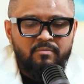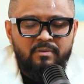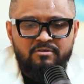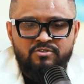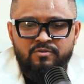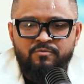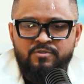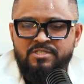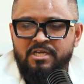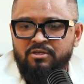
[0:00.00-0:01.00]

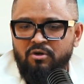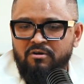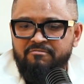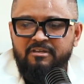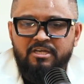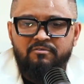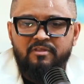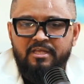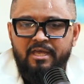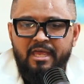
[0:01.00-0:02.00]
associate or affiliate with
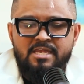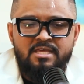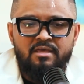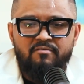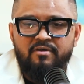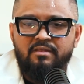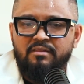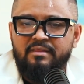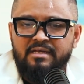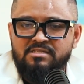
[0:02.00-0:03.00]
any event
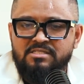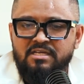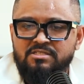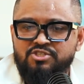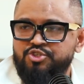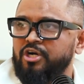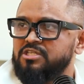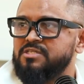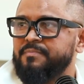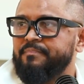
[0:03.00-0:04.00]
that sells
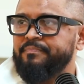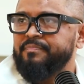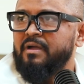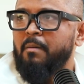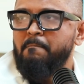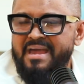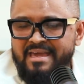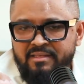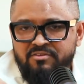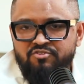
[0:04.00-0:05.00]
drugs.
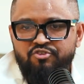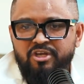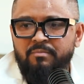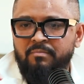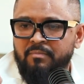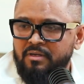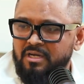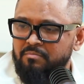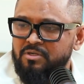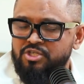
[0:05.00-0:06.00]
Mainstream
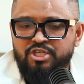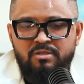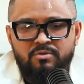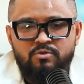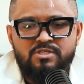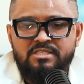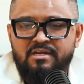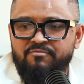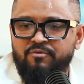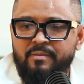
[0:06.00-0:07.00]
commercial music that
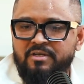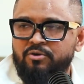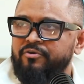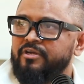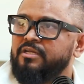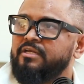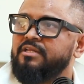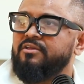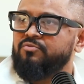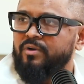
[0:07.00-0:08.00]
are family oriented
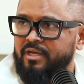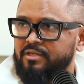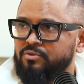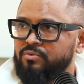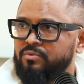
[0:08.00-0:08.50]
is what I do.